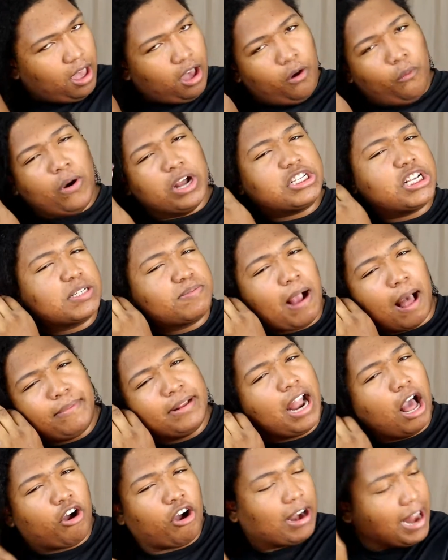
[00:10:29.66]
which is probably
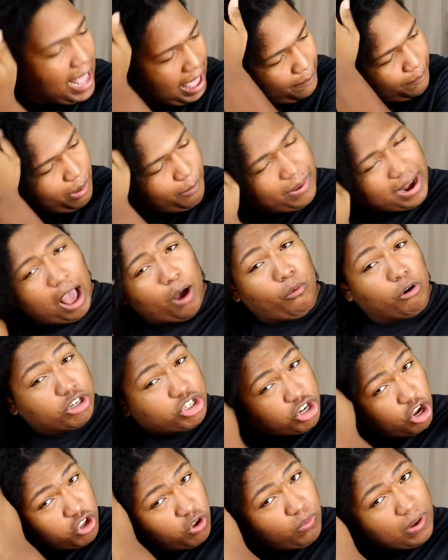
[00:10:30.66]
not going to happen, but I will
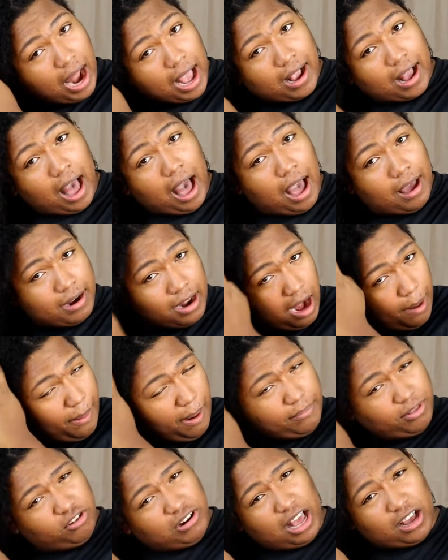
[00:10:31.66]
show you what I got. And I'll
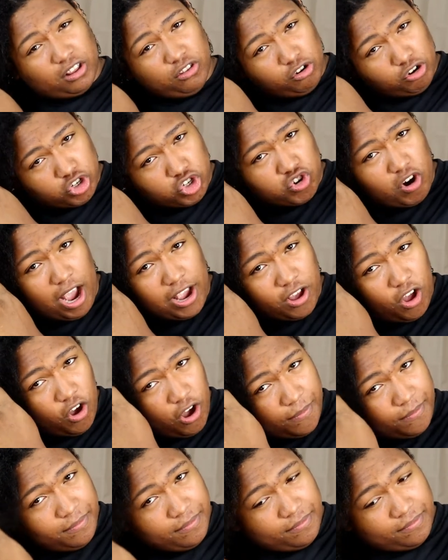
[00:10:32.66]
probably do like a little try
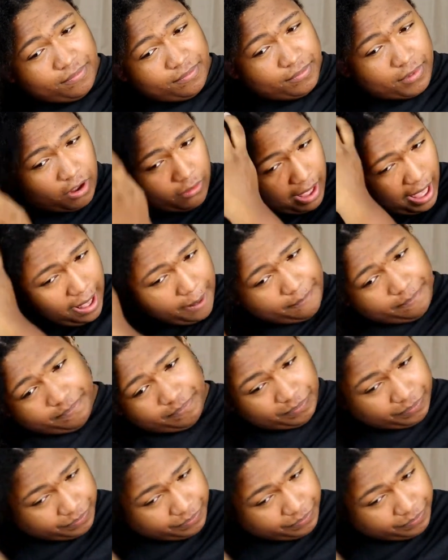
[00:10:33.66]
on. Okay?